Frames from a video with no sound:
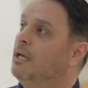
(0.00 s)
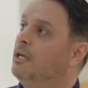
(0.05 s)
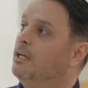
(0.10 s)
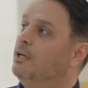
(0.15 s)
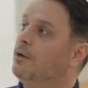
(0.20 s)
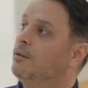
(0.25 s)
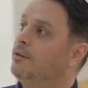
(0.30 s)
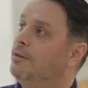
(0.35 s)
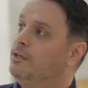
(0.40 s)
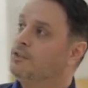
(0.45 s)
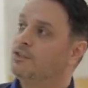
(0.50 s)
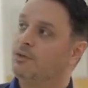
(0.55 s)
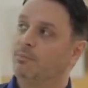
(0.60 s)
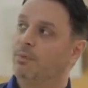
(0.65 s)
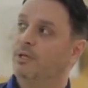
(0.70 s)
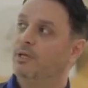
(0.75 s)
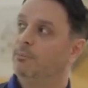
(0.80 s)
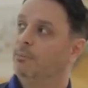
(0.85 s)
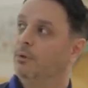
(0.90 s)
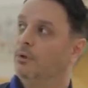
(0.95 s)
You know, these are
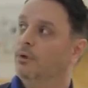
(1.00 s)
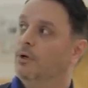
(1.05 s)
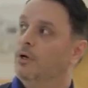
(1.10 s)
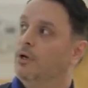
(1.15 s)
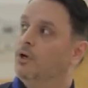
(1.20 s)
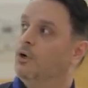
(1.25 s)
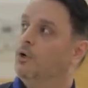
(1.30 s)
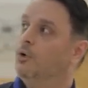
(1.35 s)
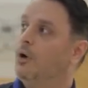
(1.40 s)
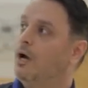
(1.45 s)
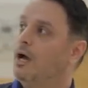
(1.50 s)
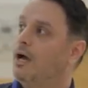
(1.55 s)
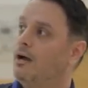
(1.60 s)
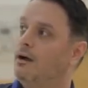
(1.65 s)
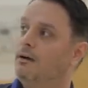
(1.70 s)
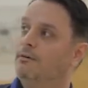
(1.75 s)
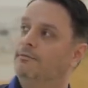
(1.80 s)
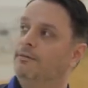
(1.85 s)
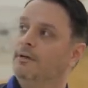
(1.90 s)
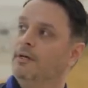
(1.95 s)
people who
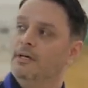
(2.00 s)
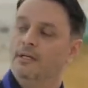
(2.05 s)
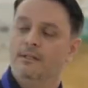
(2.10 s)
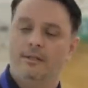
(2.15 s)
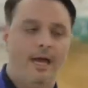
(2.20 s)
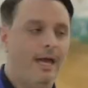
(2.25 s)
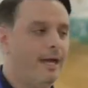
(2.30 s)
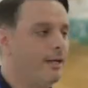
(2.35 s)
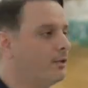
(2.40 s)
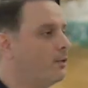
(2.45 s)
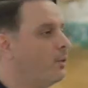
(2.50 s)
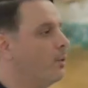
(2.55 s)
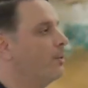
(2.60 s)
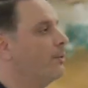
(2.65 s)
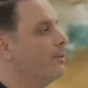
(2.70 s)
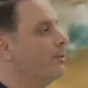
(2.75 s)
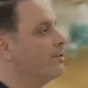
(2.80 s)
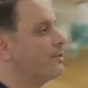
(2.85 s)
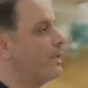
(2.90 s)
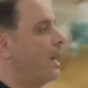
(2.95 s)
have
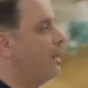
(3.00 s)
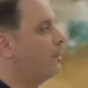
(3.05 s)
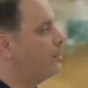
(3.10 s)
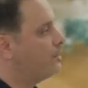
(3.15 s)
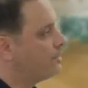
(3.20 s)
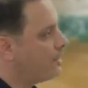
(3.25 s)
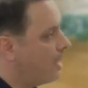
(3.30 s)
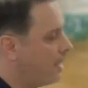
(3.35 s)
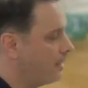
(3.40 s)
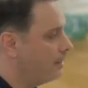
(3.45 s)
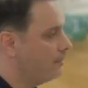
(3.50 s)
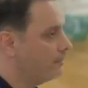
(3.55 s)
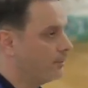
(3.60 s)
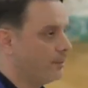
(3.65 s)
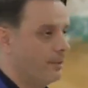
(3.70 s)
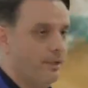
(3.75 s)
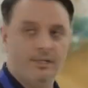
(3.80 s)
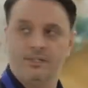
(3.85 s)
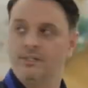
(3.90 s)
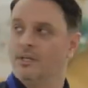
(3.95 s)
headquarters outside of
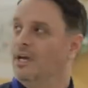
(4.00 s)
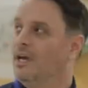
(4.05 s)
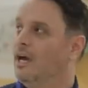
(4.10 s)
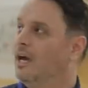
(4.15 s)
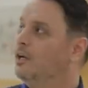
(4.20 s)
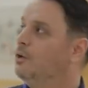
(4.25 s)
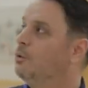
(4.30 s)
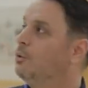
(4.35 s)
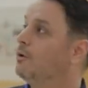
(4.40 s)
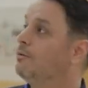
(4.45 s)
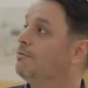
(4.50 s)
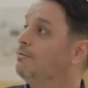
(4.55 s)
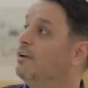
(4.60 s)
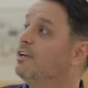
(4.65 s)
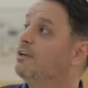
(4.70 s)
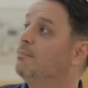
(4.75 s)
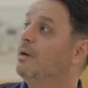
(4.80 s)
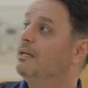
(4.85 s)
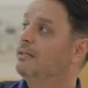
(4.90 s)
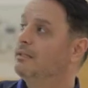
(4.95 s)
Greece and who are
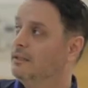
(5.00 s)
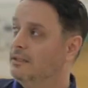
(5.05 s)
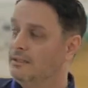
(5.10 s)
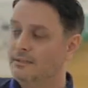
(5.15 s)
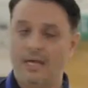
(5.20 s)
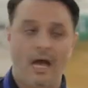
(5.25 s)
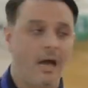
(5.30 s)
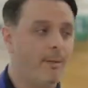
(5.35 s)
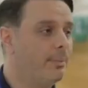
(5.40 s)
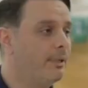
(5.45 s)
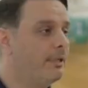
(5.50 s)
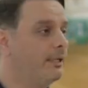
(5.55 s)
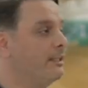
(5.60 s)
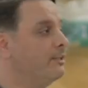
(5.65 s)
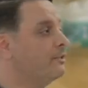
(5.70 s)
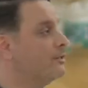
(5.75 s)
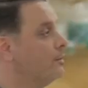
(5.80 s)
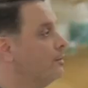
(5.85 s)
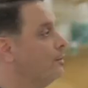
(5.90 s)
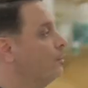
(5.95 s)
fundamentally tapping
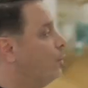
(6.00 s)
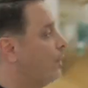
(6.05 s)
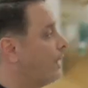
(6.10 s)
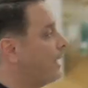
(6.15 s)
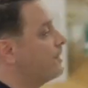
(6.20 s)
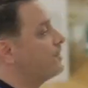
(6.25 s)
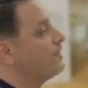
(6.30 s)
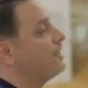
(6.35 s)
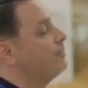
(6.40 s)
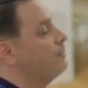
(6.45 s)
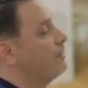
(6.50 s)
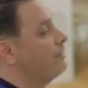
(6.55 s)
into what I said